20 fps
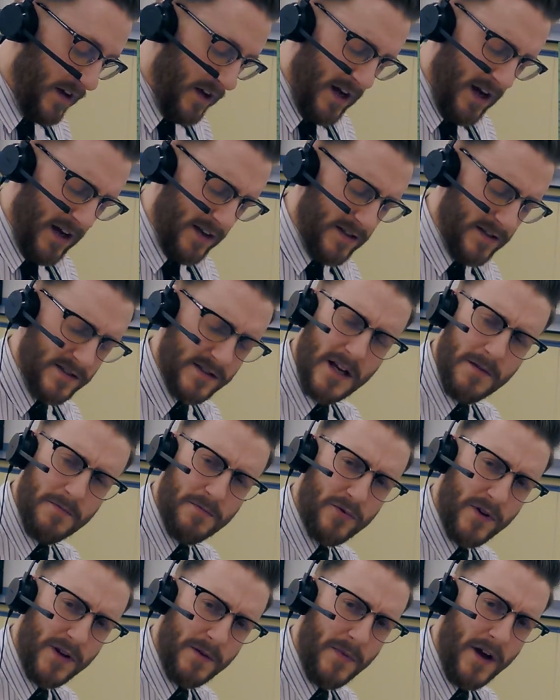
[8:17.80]
And to
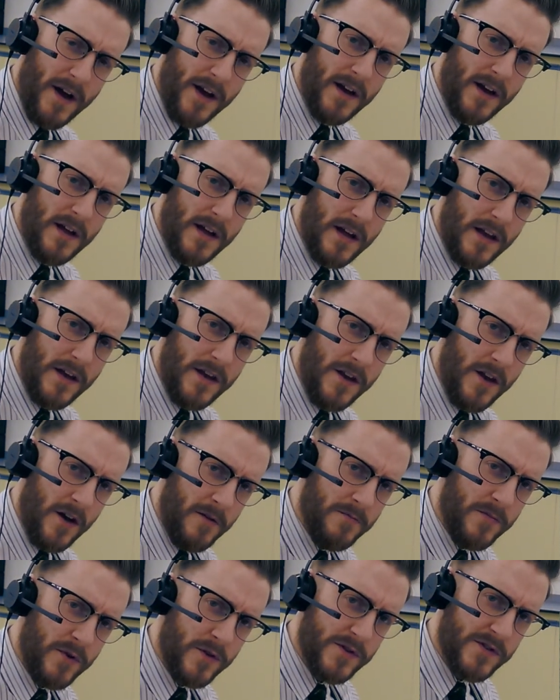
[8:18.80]
separate my
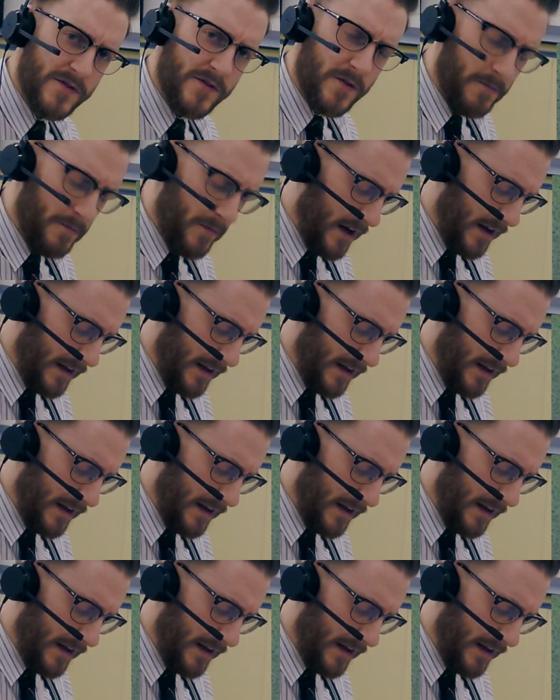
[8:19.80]
numbers from my